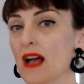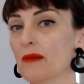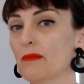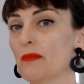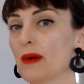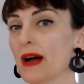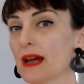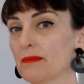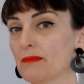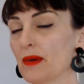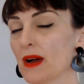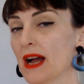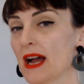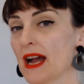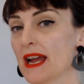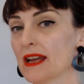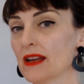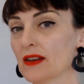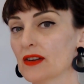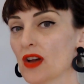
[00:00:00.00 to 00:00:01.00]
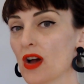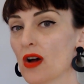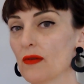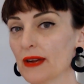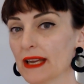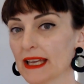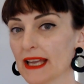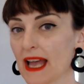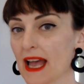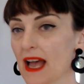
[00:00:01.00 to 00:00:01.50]
But by
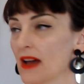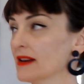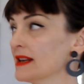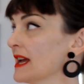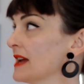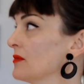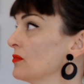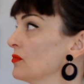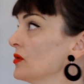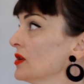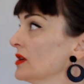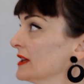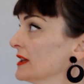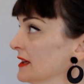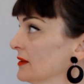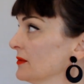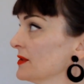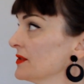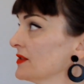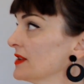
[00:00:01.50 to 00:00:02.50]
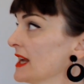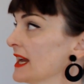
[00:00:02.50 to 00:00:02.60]
going out and working with the